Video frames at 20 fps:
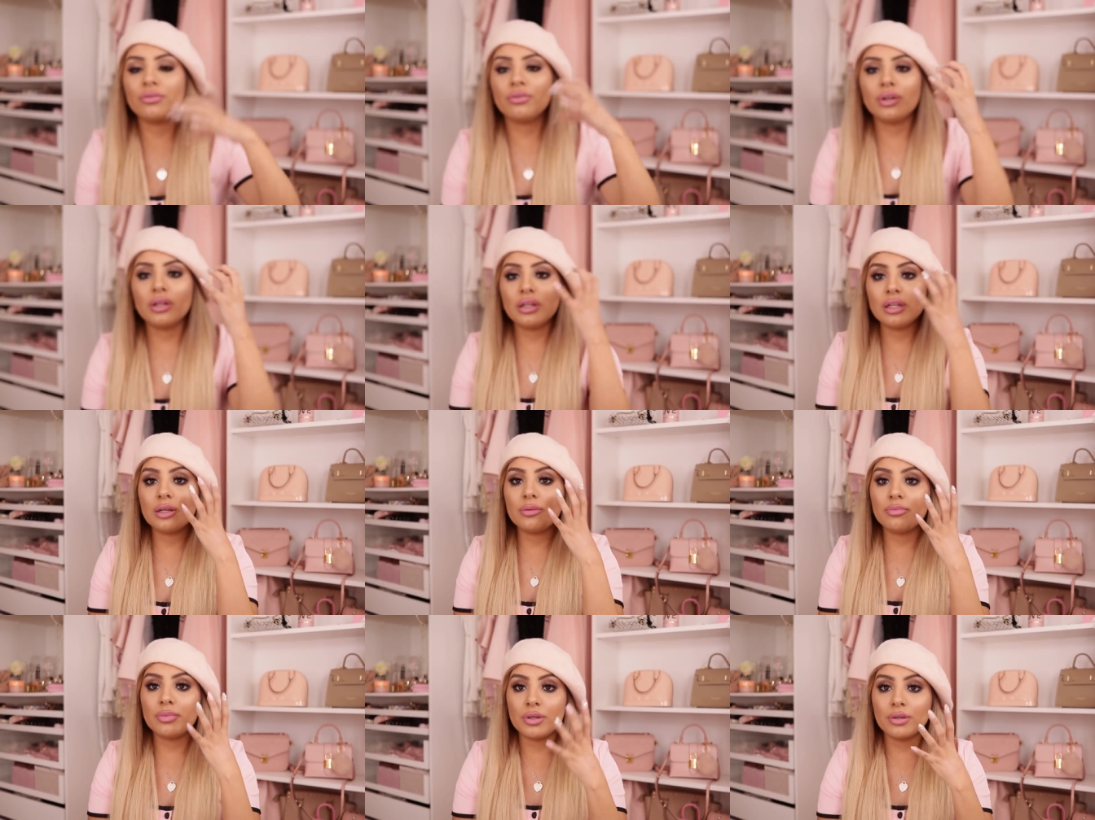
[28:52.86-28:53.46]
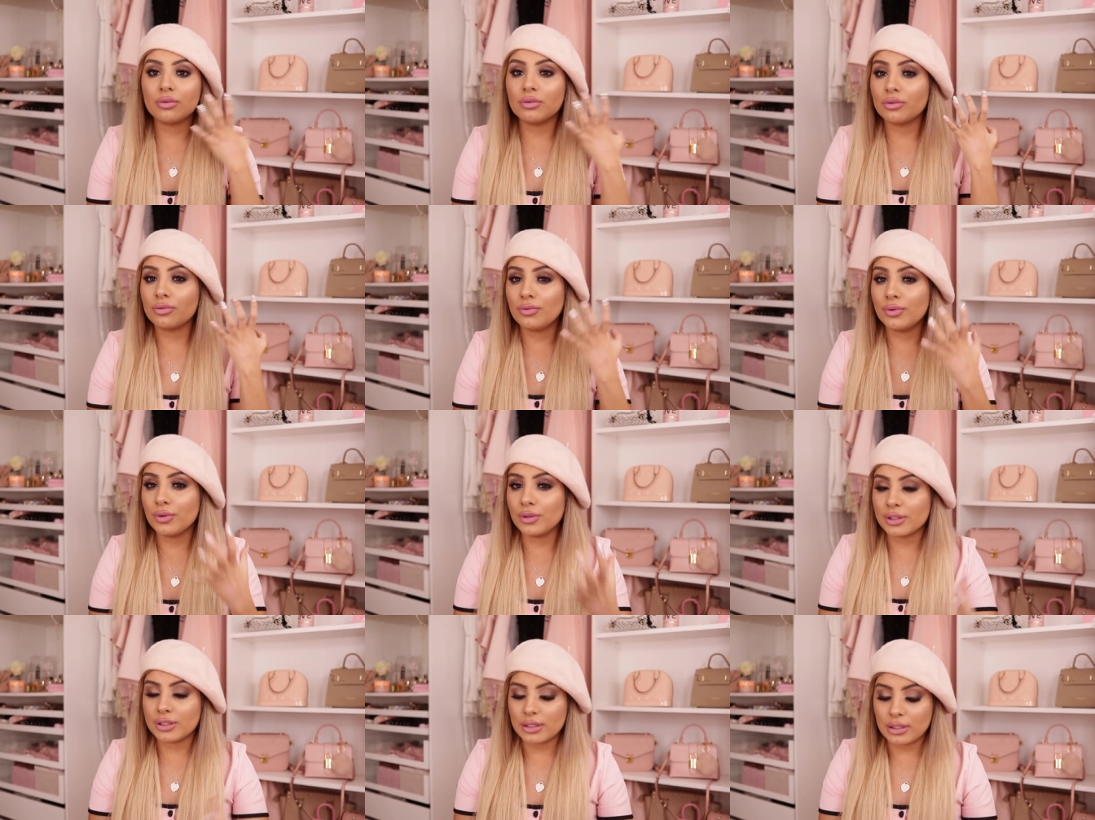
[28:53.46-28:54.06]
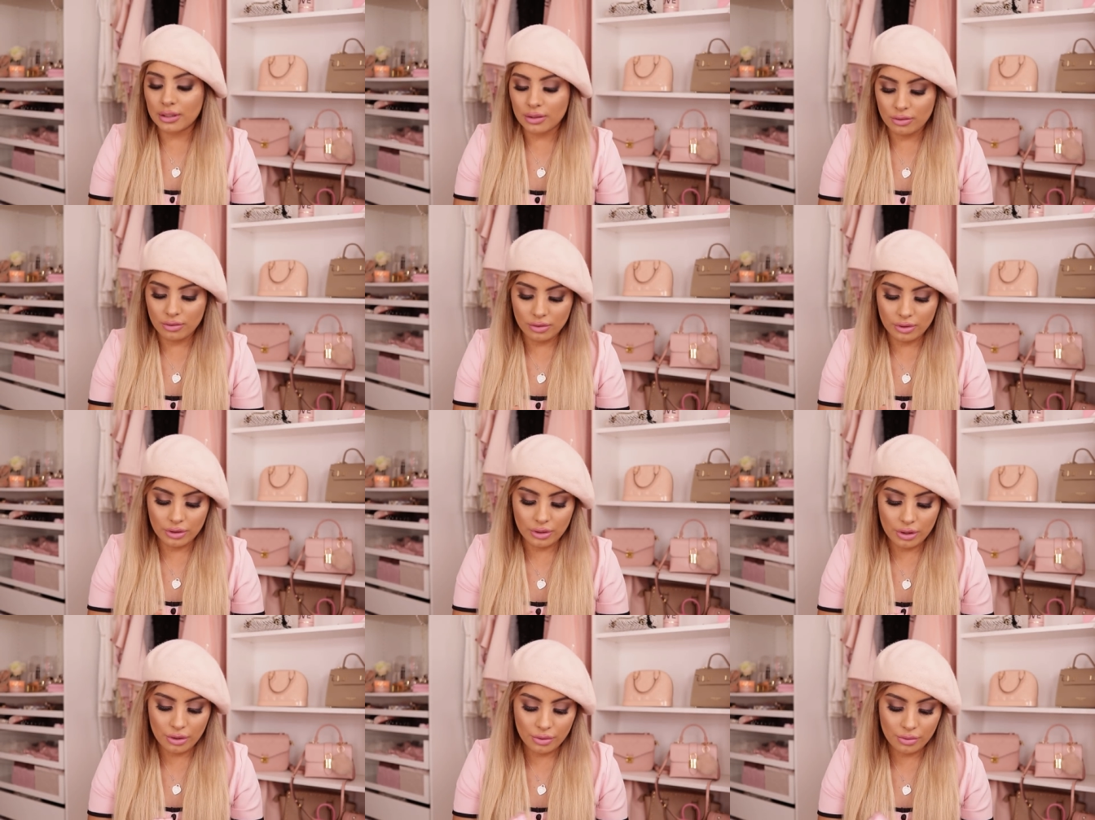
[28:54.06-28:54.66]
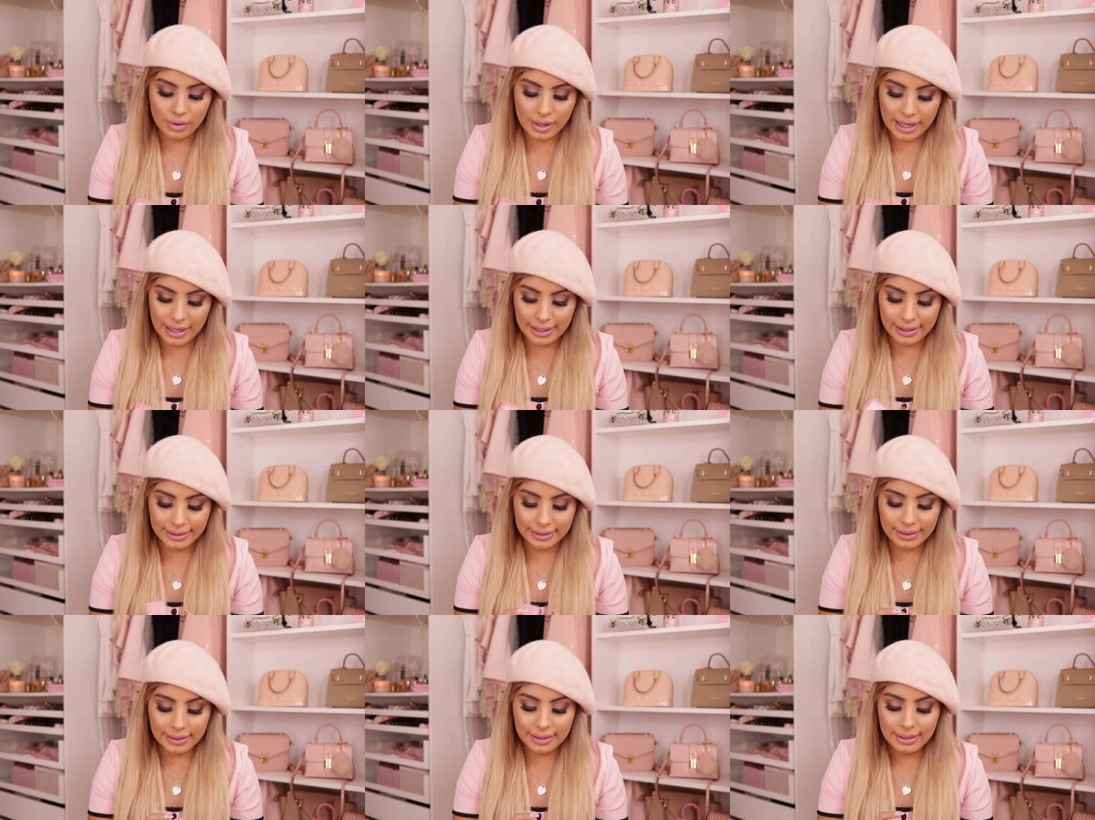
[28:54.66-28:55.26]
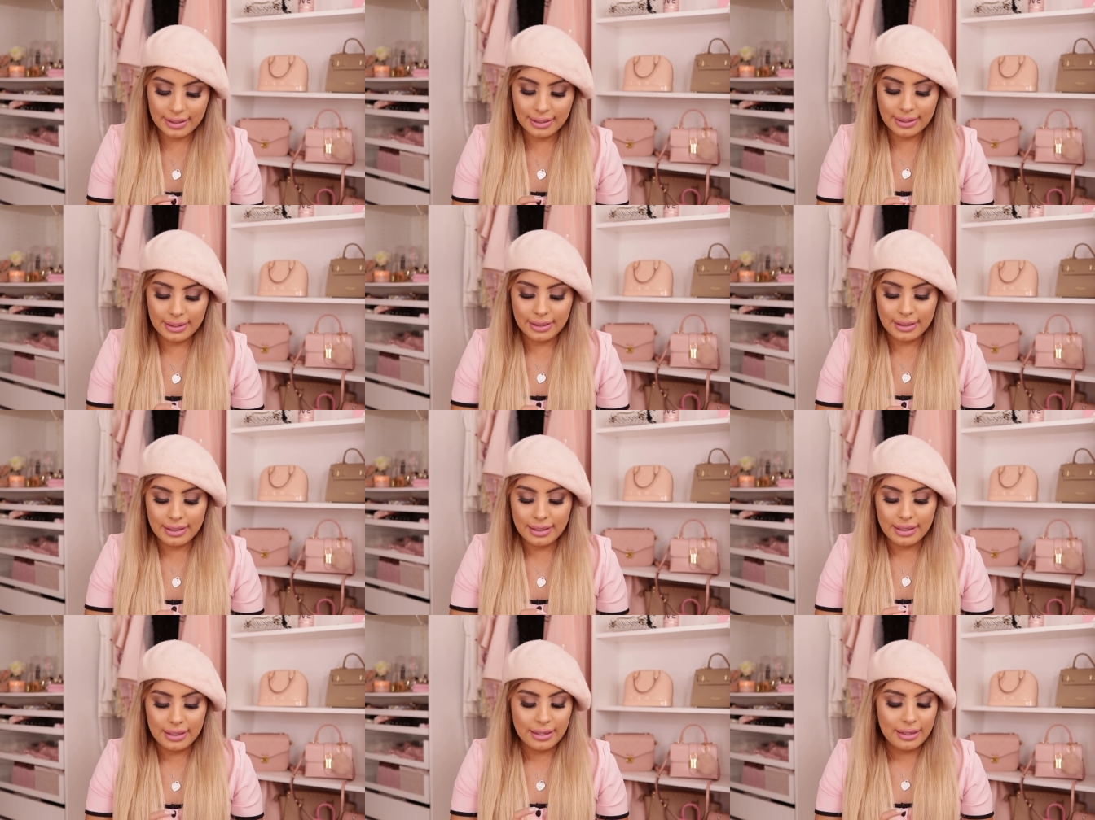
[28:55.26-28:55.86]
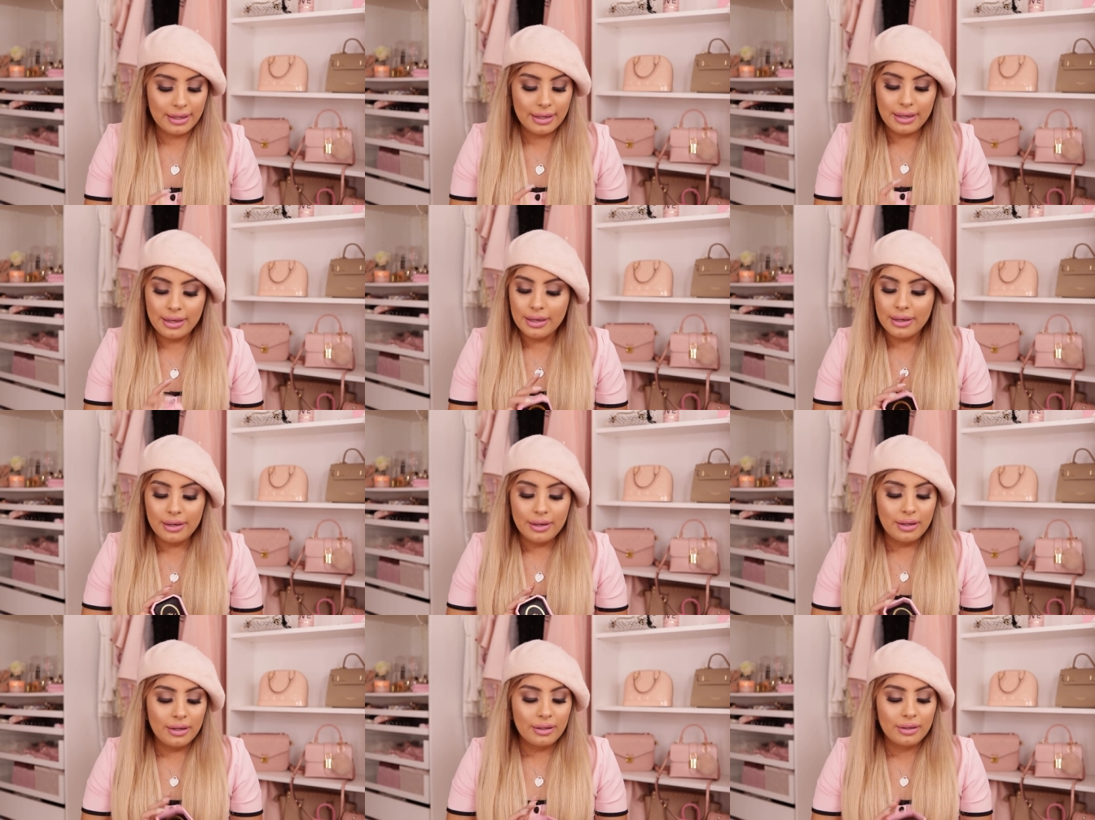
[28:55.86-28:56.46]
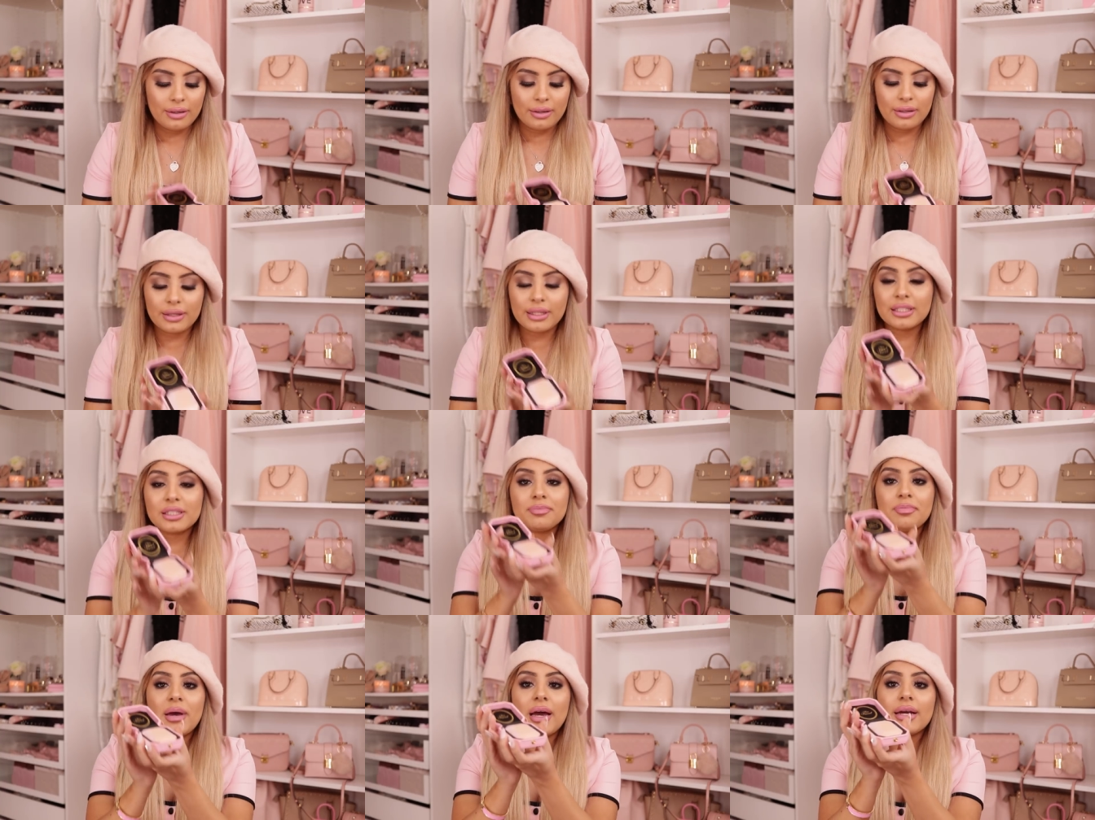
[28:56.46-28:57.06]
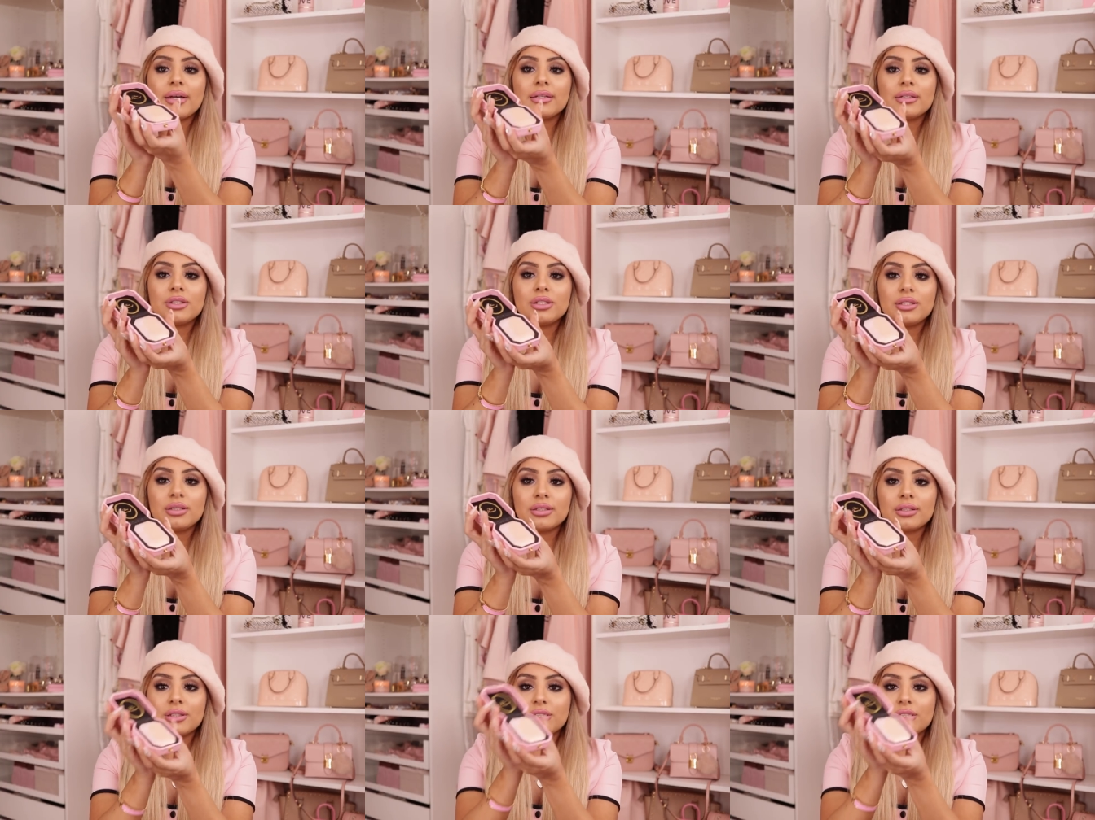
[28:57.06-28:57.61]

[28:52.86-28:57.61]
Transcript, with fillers: a really beautiful subtle glow and this packaging